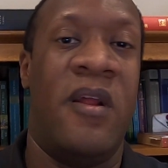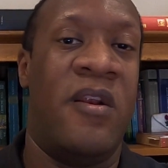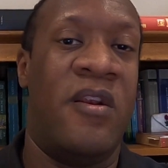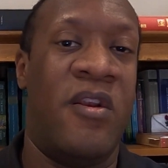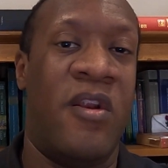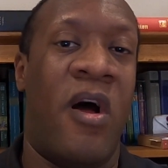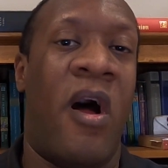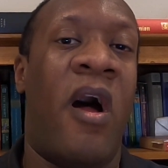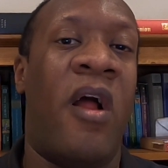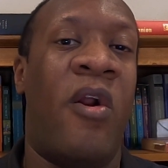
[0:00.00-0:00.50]

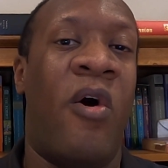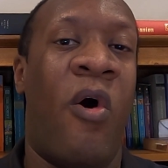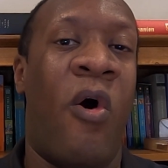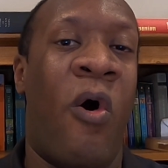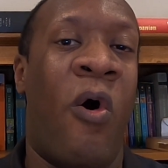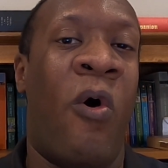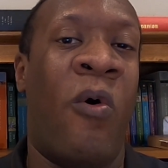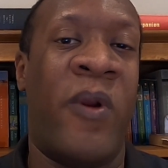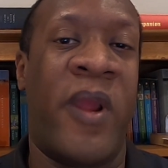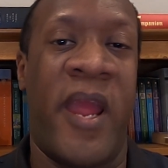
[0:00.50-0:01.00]
Not
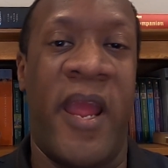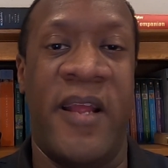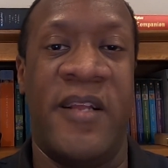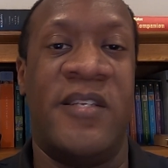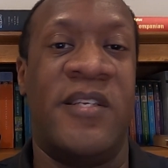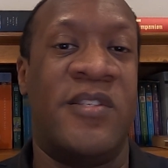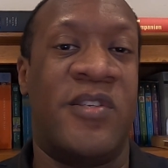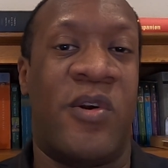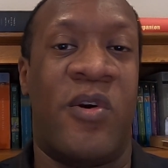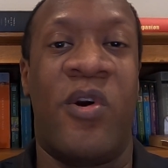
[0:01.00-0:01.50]
all
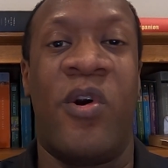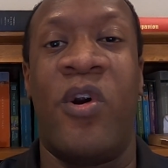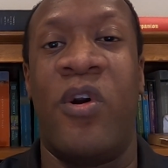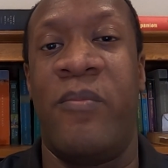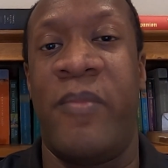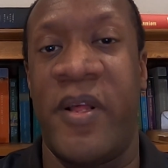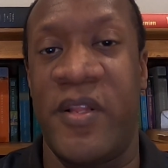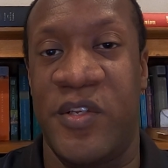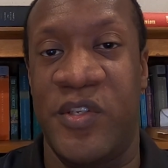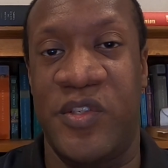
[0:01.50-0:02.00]
cases are
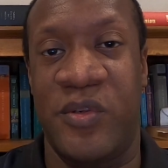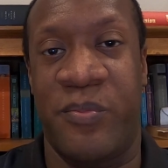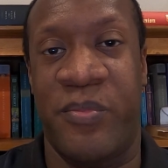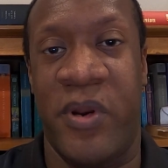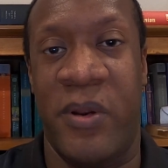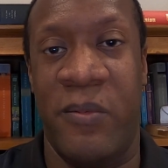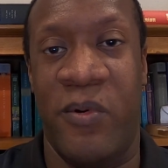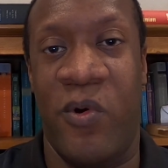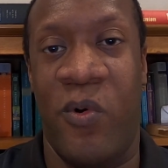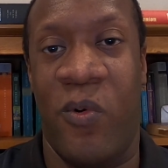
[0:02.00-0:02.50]
heard by the
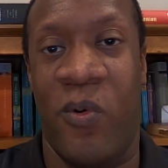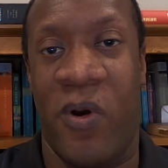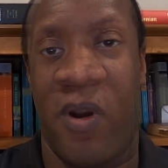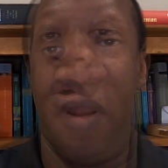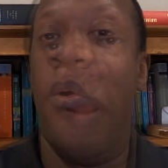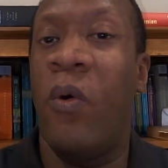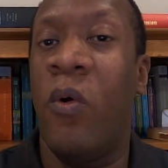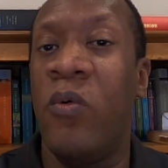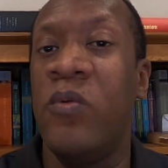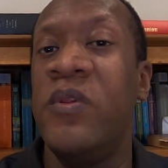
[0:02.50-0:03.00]
Supreme Court.
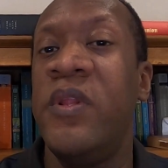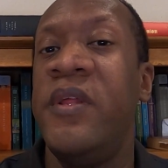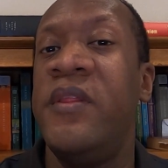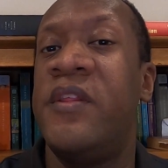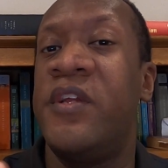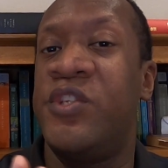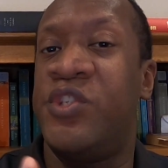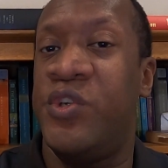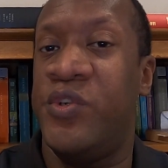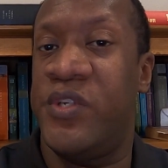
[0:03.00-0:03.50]
Only
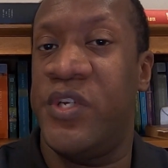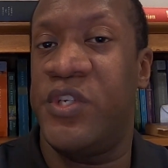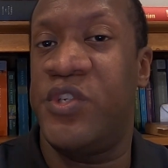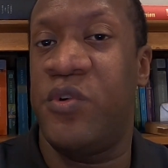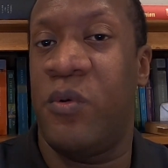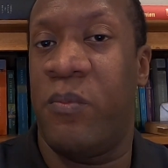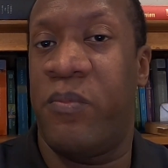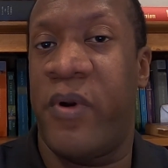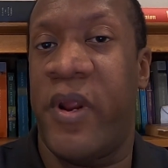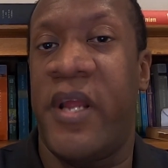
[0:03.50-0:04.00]
the
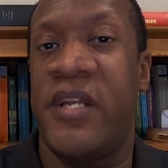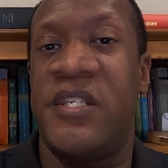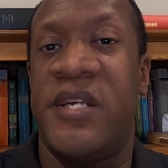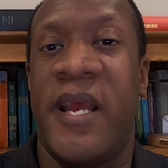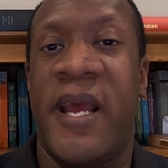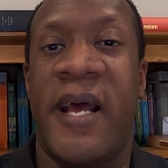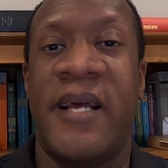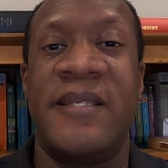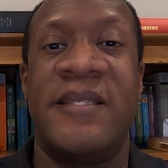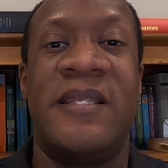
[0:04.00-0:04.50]
judicial branch
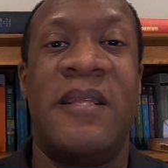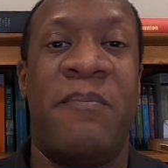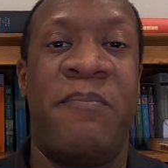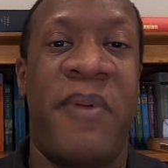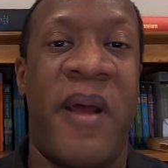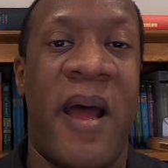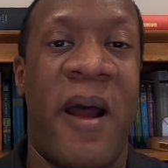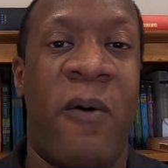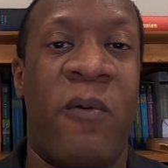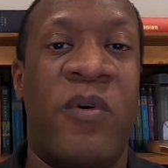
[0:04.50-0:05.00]
has the
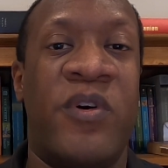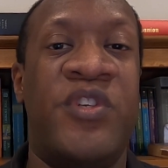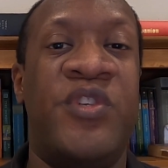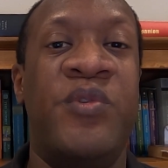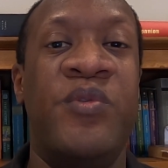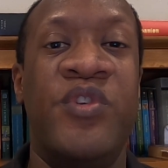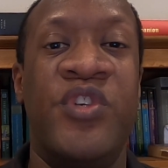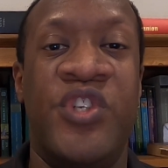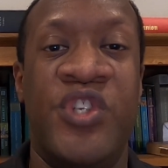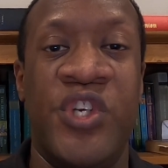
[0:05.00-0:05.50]
power
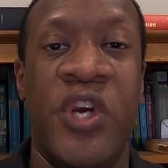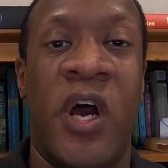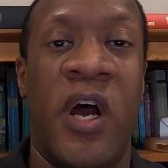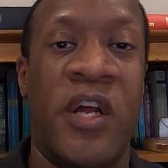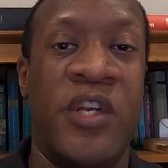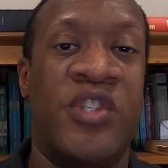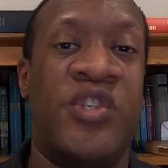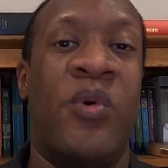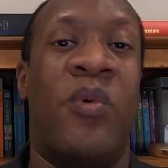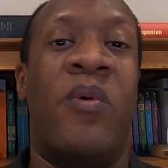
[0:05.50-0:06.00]
to
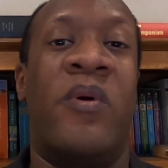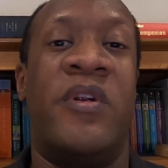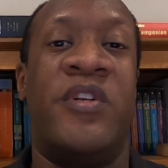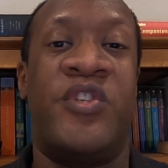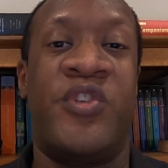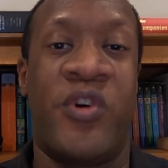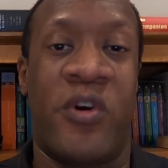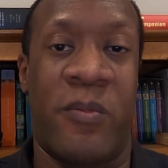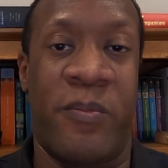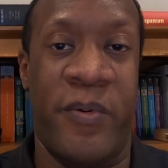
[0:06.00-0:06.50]
judge or
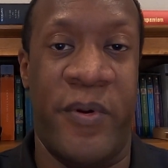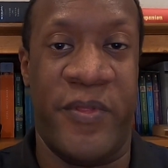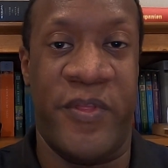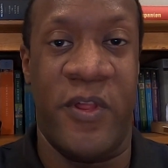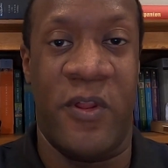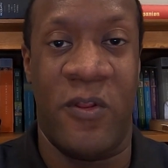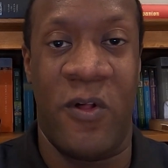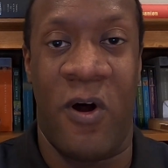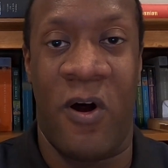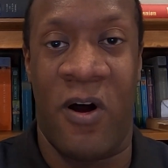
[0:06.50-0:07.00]
interpret
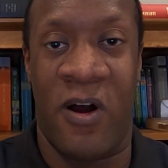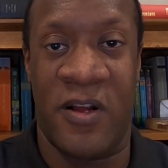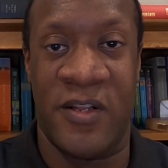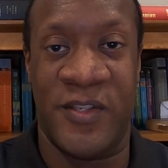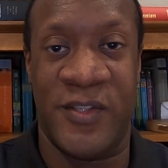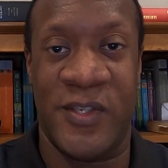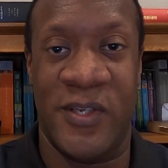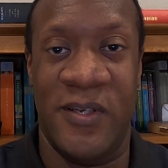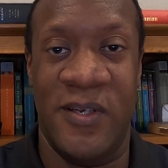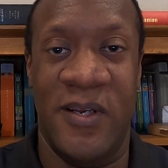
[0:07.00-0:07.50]
the
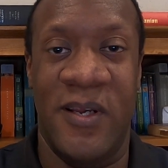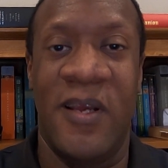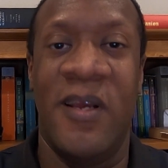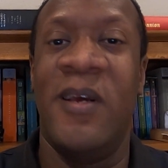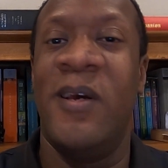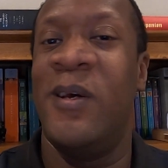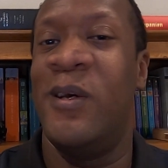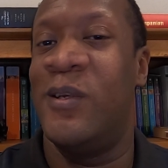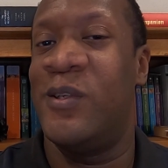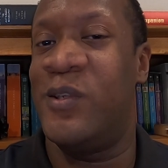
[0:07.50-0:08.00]
laws.
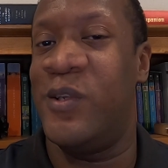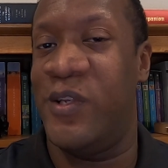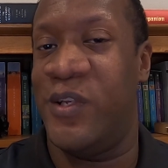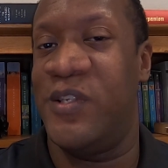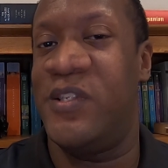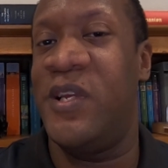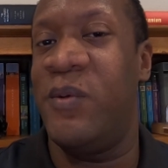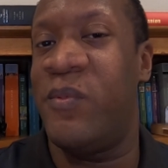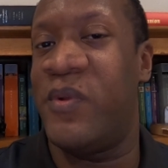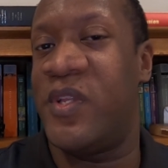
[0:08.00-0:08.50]
So do you
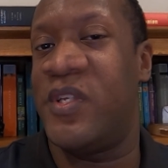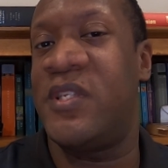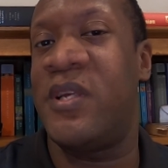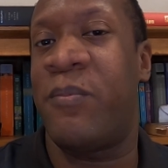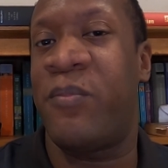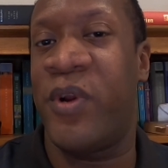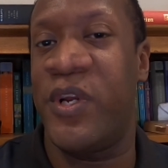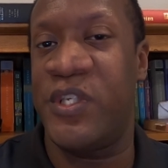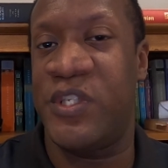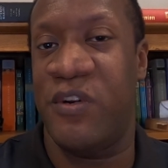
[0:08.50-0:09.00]
see where the
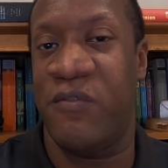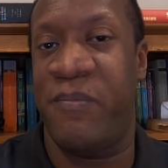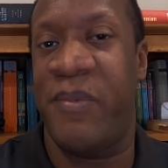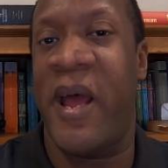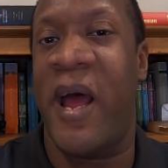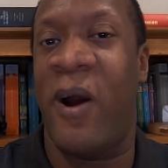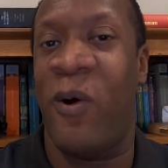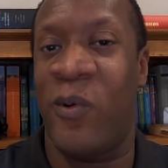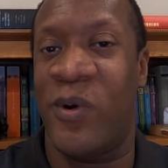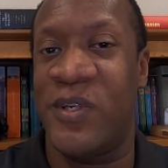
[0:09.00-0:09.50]
separation of
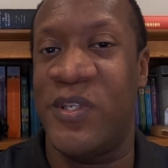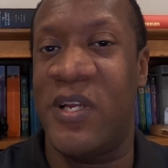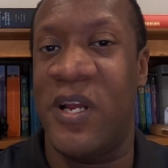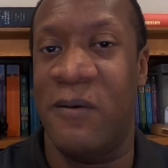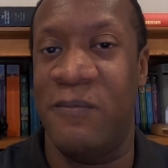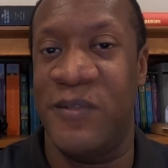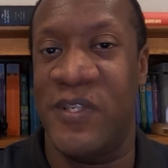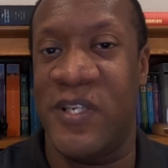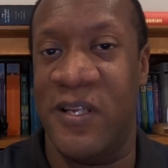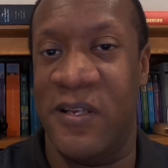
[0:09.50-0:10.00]
powers
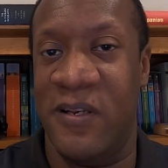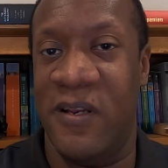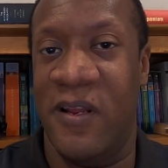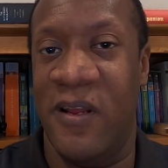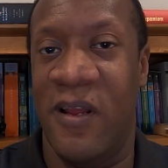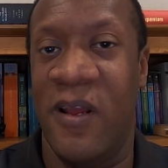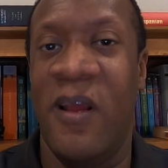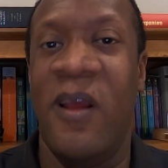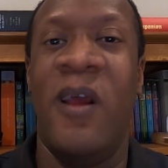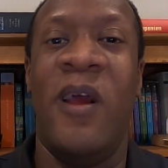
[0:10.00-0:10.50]
comes in?
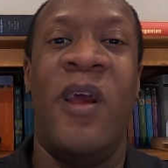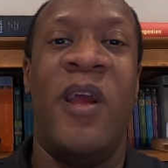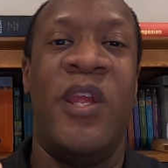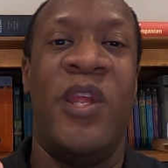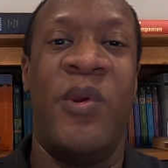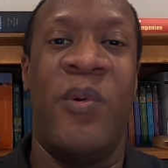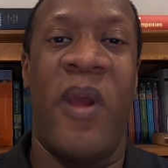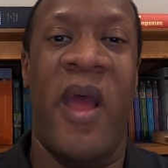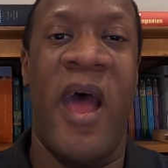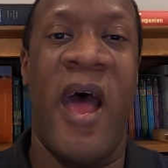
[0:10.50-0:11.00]

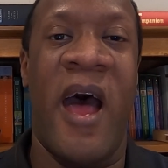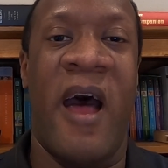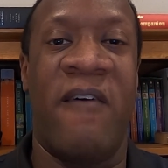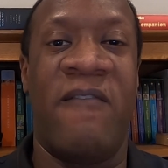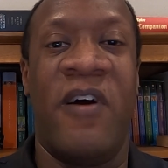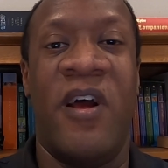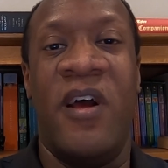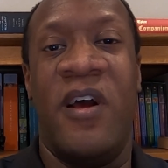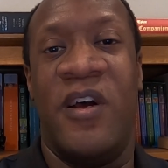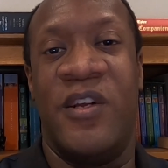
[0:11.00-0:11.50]
You
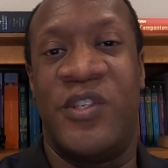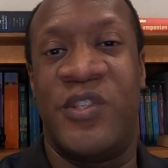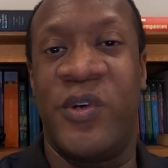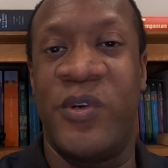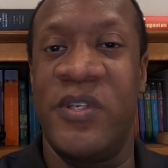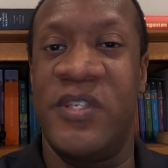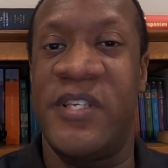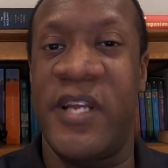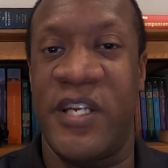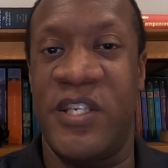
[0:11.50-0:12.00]
have a
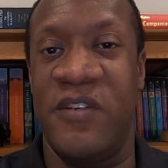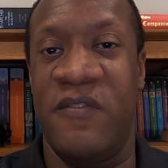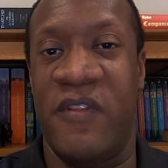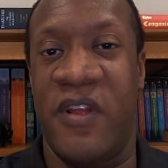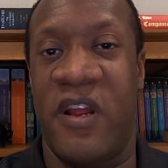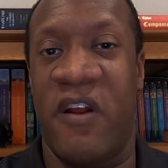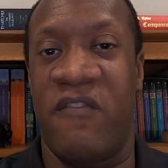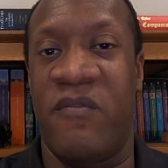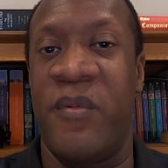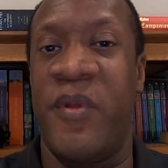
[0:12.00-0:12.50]
certain section of the
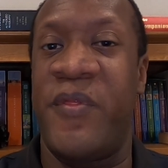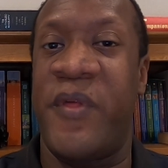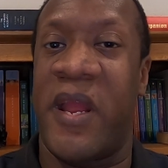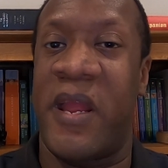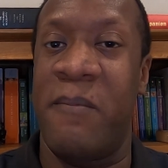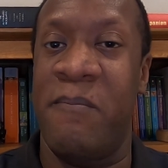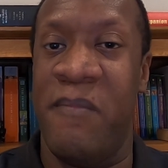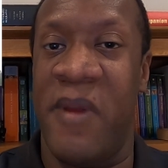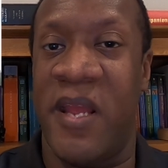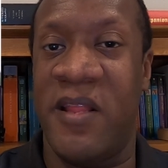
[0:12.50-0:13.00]
government that
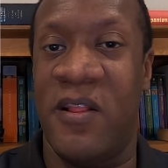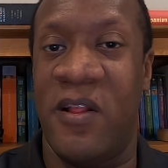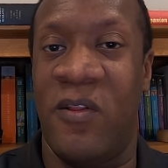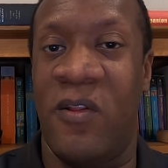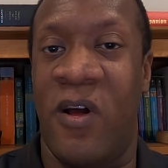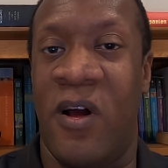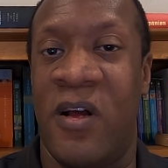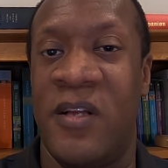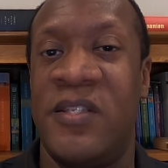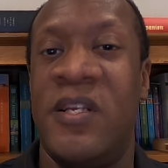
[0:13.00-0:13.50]
can make the
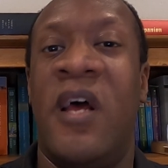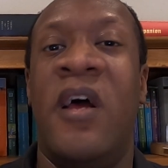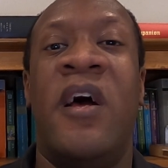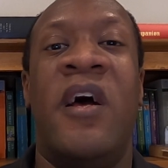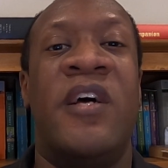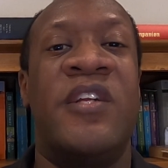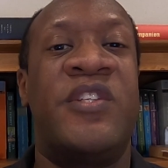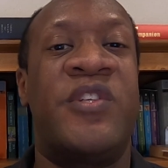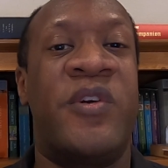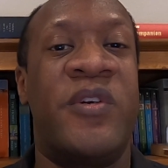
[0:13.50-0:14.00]
laws,
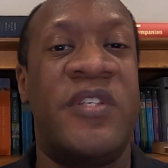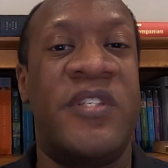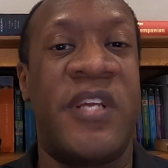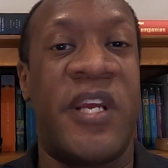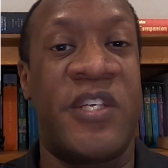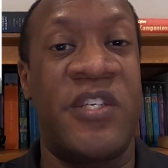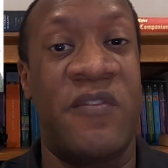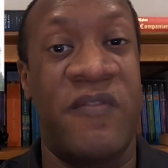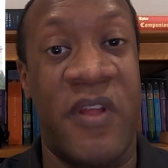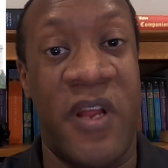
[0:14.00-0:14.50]
a certain
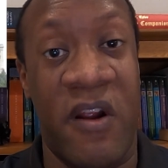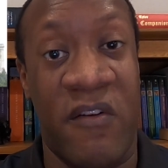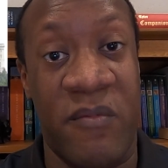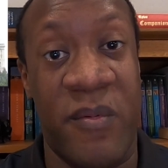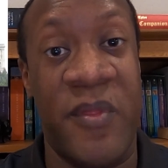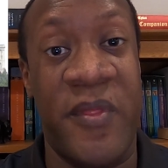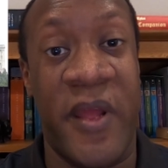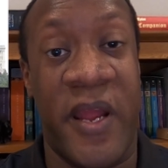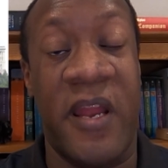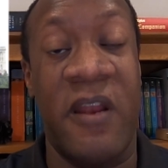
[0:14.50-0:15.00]
section of the
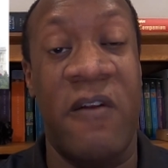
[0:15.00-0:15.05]
government that